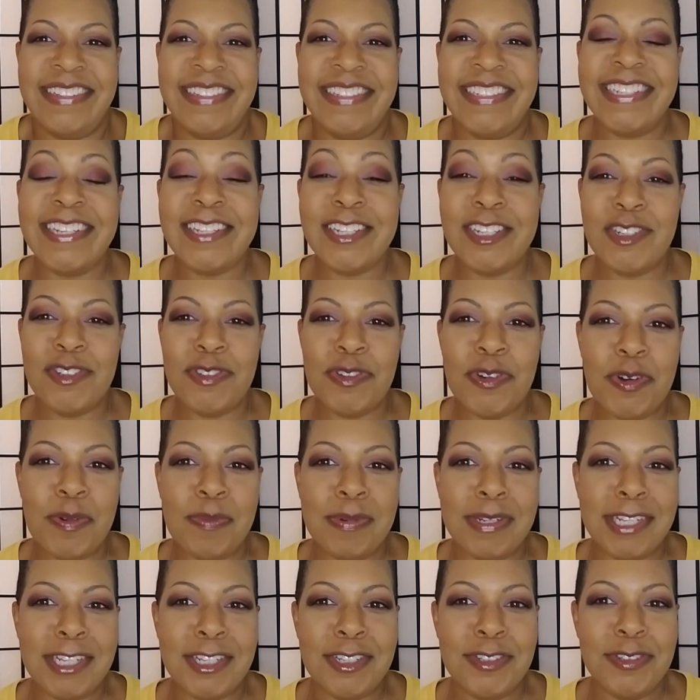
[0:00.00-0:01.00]
still a troll,
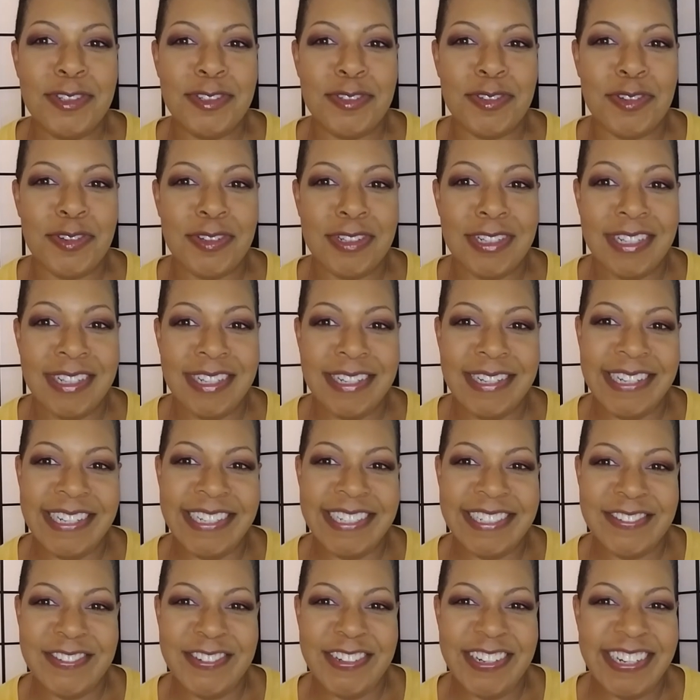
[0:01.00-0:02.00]
but a cute troll
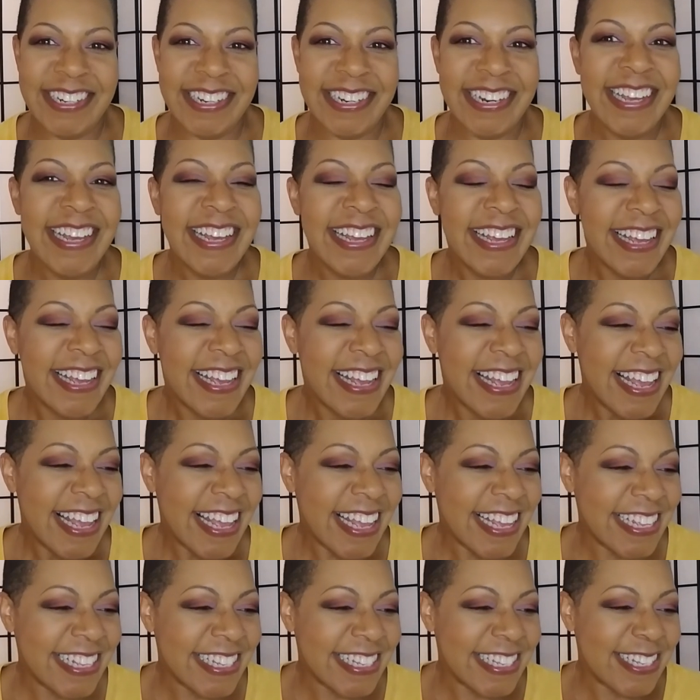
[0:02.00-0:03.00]
nonetheless, right?
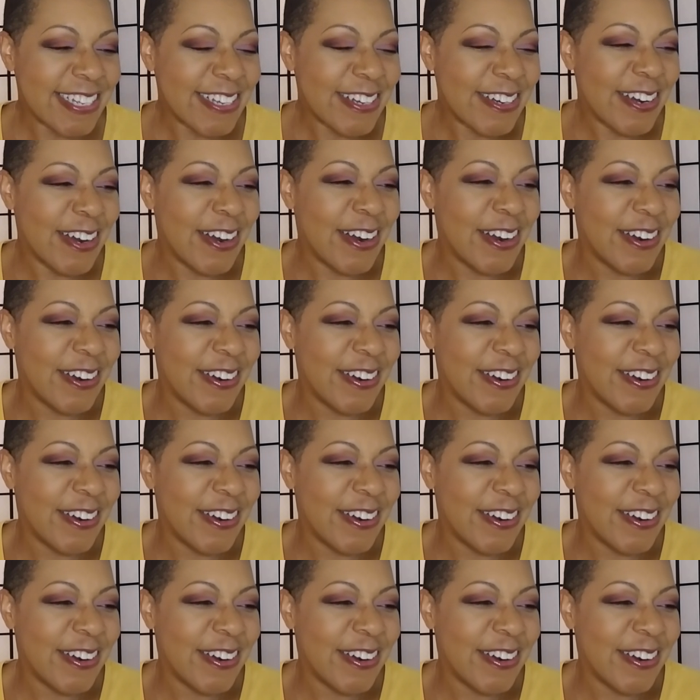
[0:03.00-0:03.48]
And so